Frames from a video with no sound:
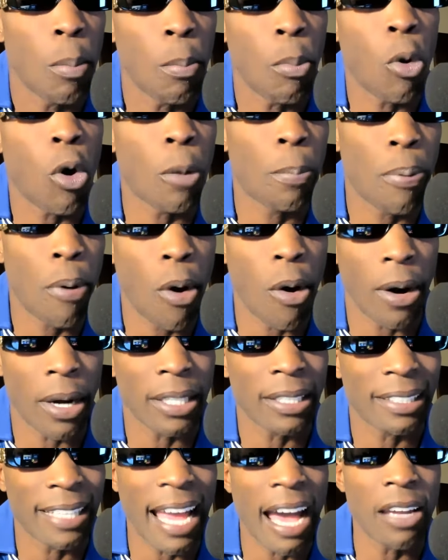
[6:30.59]
Moore
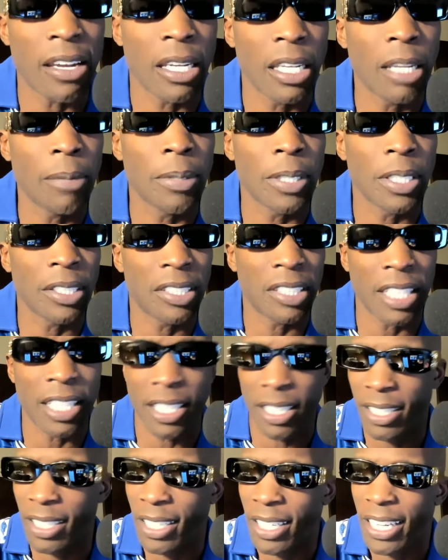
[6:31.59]
Park down in Liberty
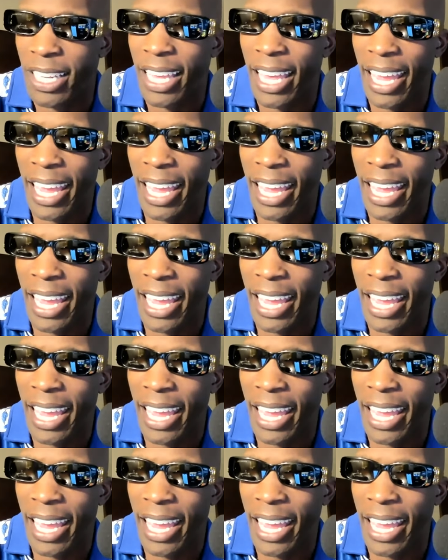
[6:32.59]
City.